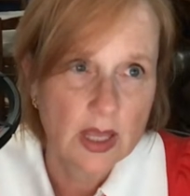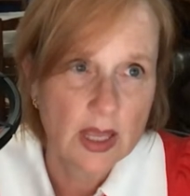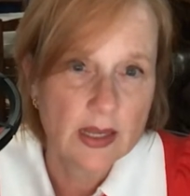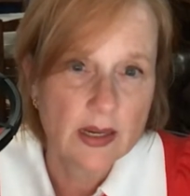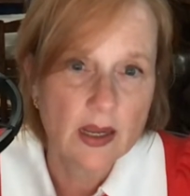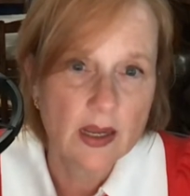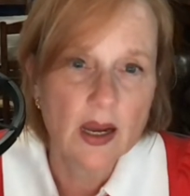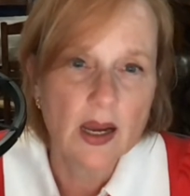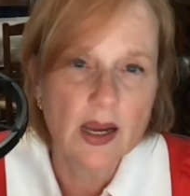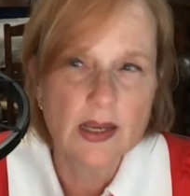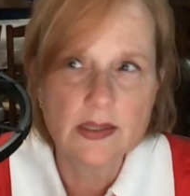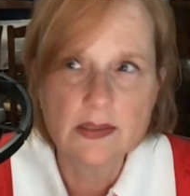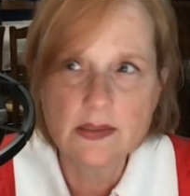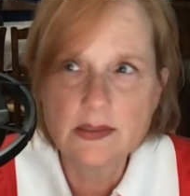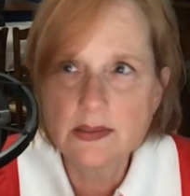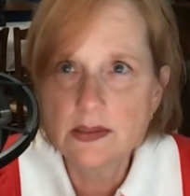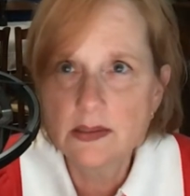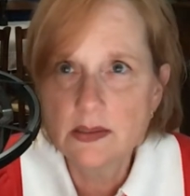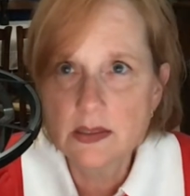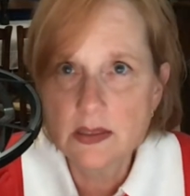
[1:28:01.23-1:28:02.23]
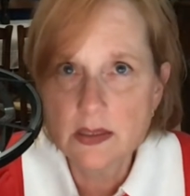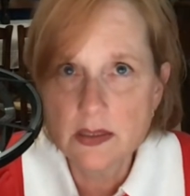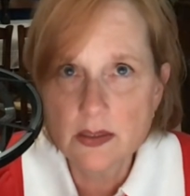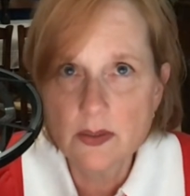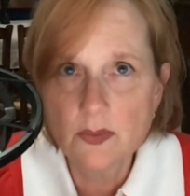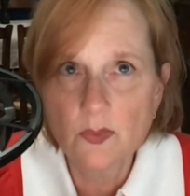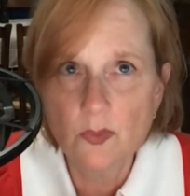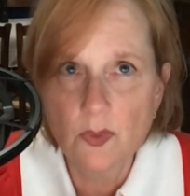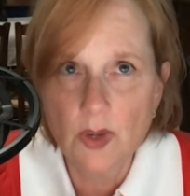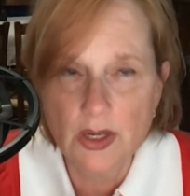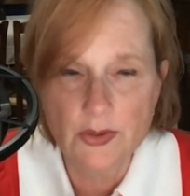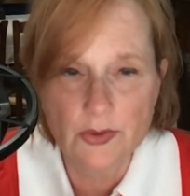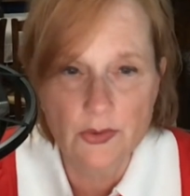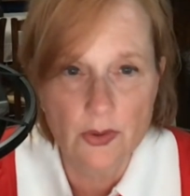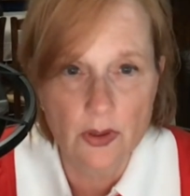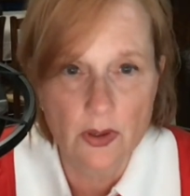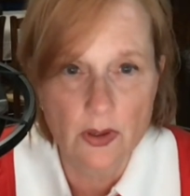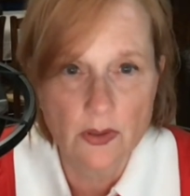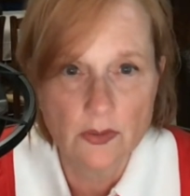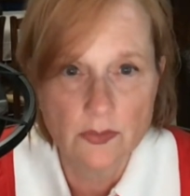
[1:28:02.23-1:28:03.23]
And I did
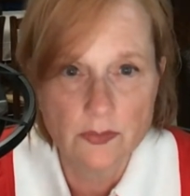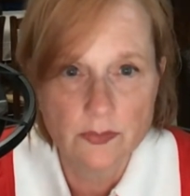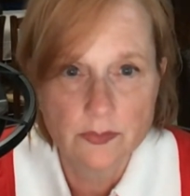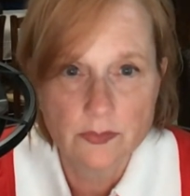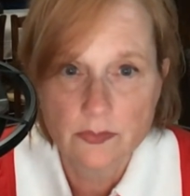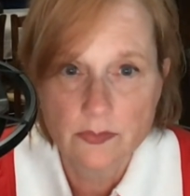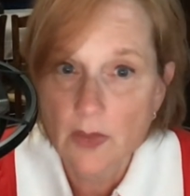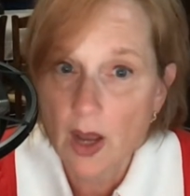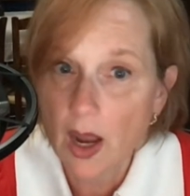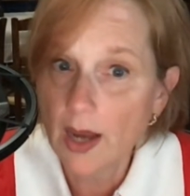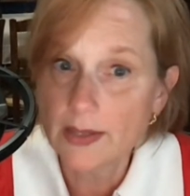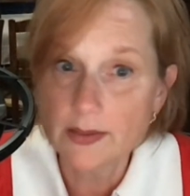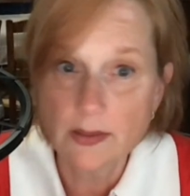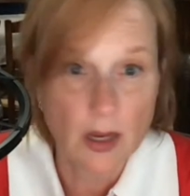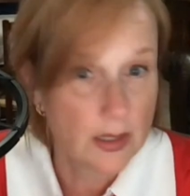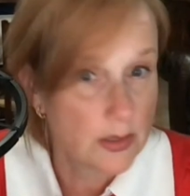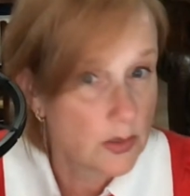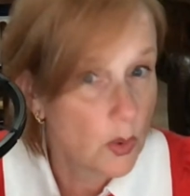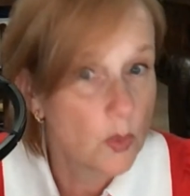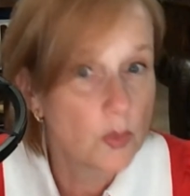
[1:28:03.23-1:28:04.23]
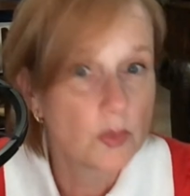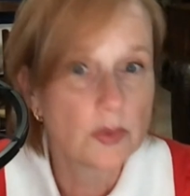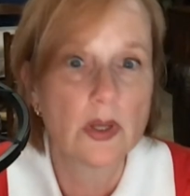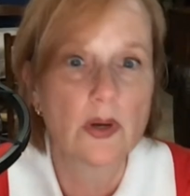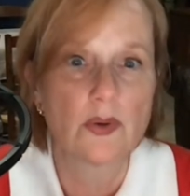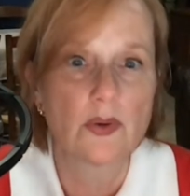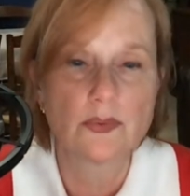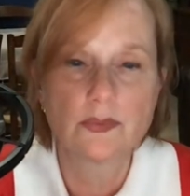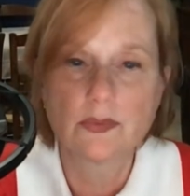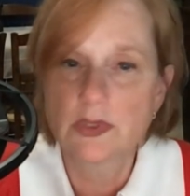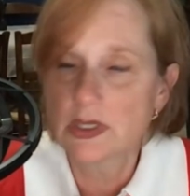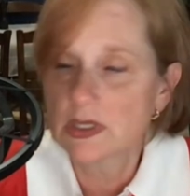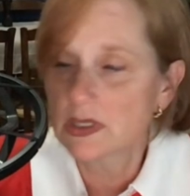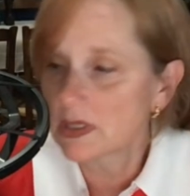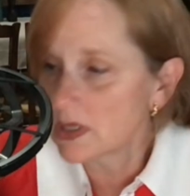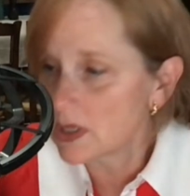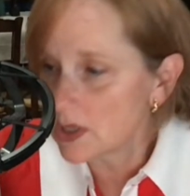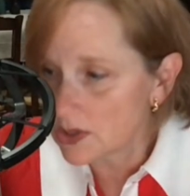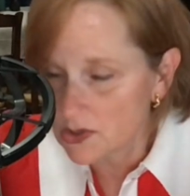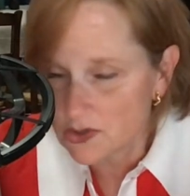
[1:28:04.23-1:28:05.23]
wonder. I don't know. This
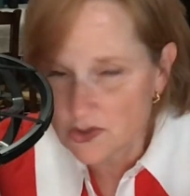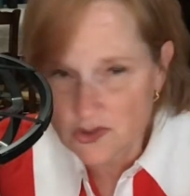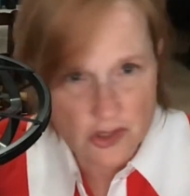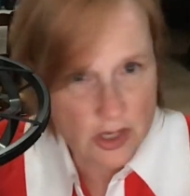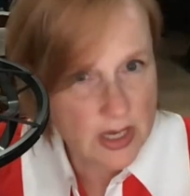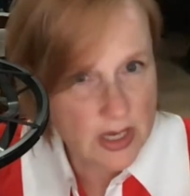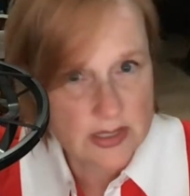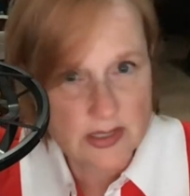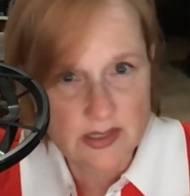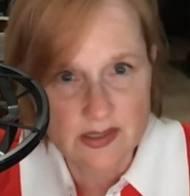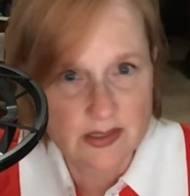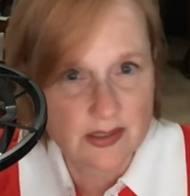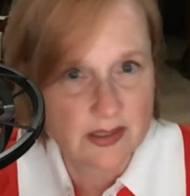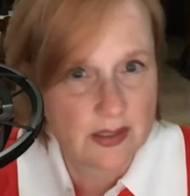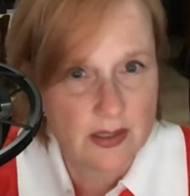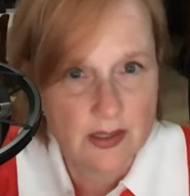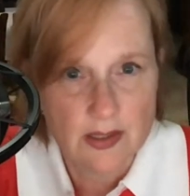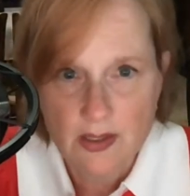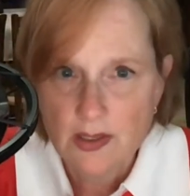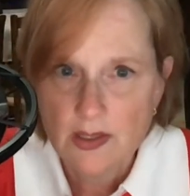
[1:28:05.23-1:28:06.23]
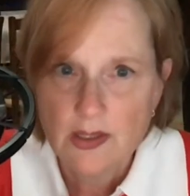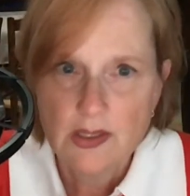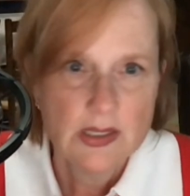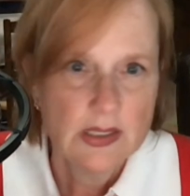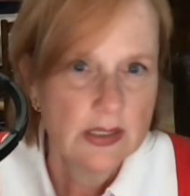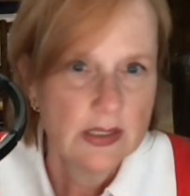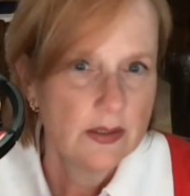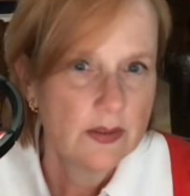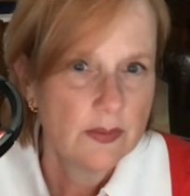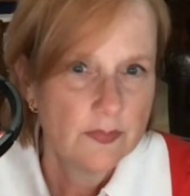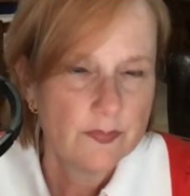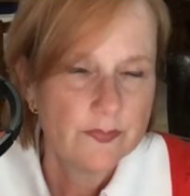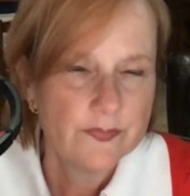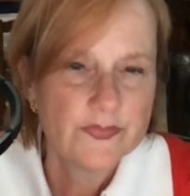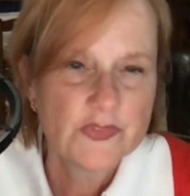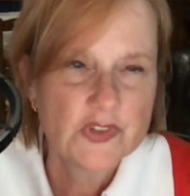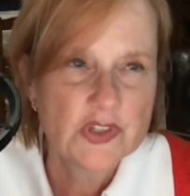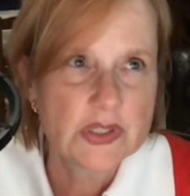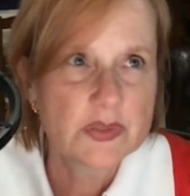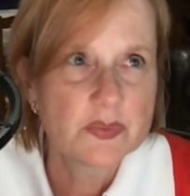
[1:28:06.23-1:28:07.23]
is just
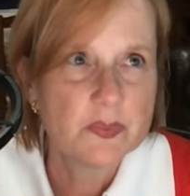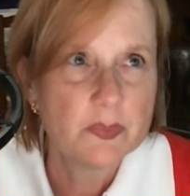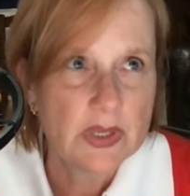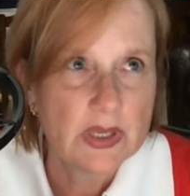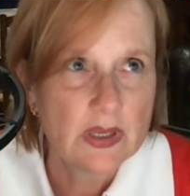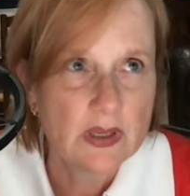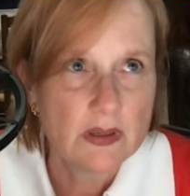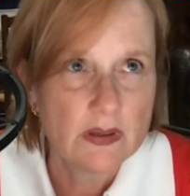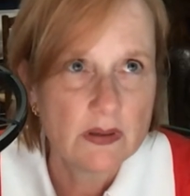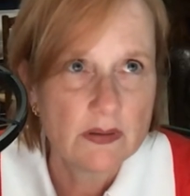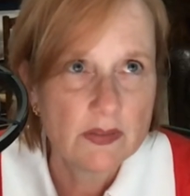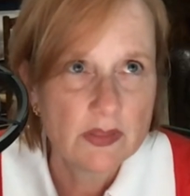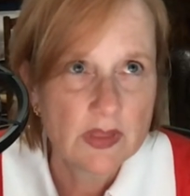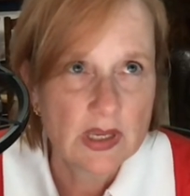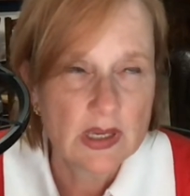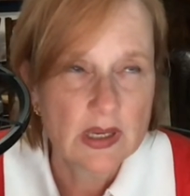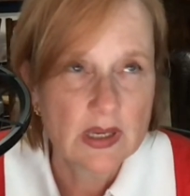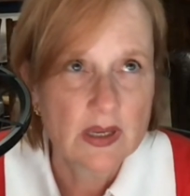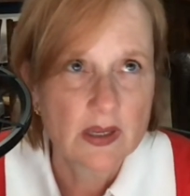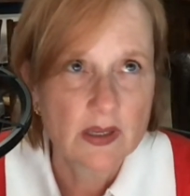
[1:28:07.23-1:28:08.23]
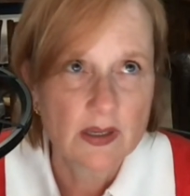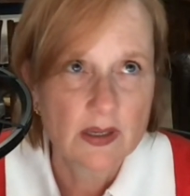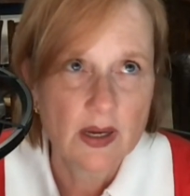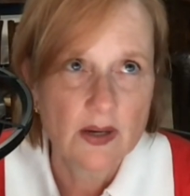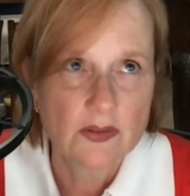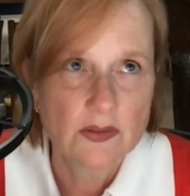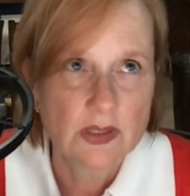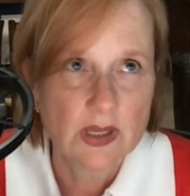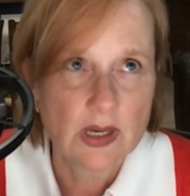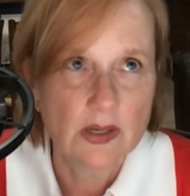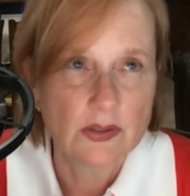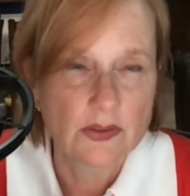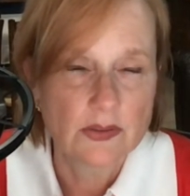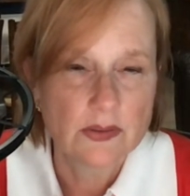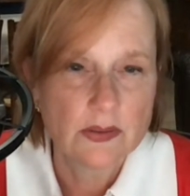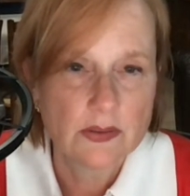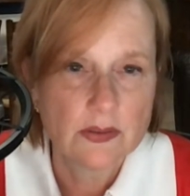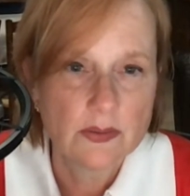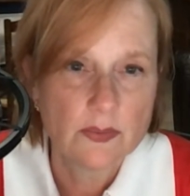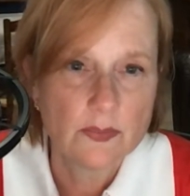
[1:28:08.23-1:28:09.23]
me thinking out loud
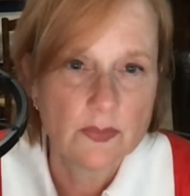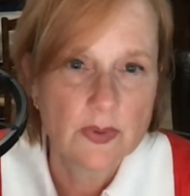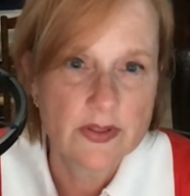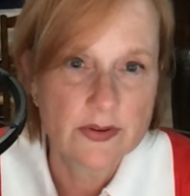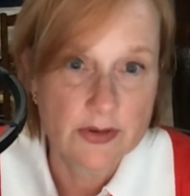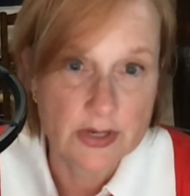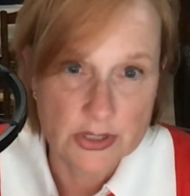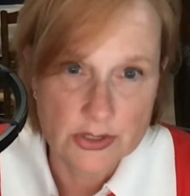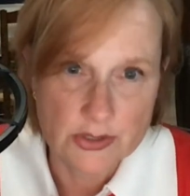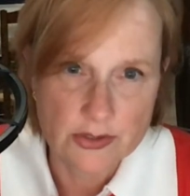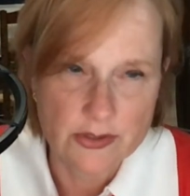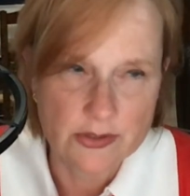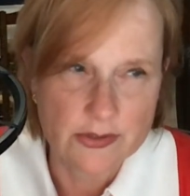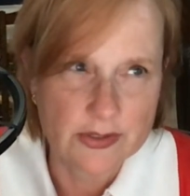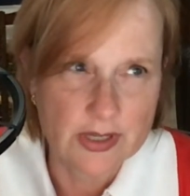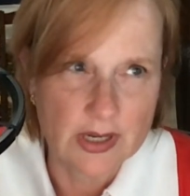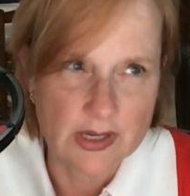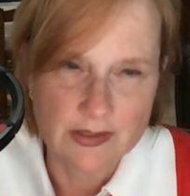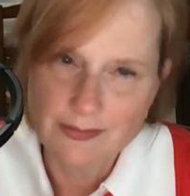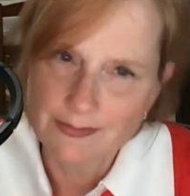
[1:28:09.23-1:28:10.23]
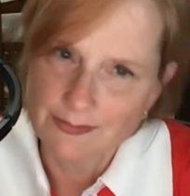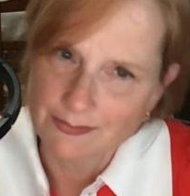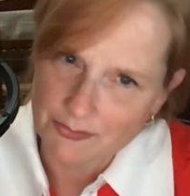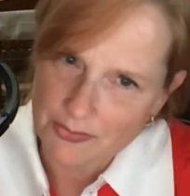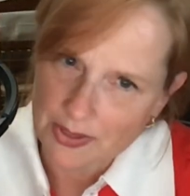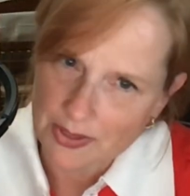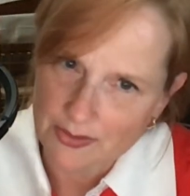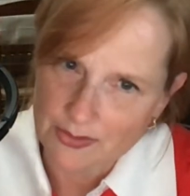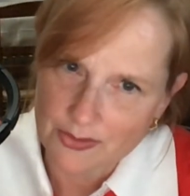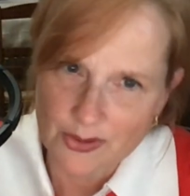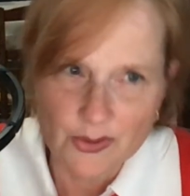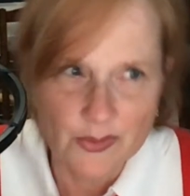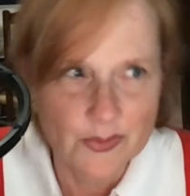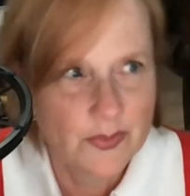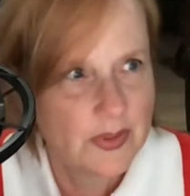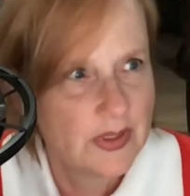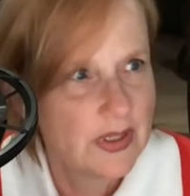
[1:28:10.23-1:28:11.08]
whether I should or not. I don't know.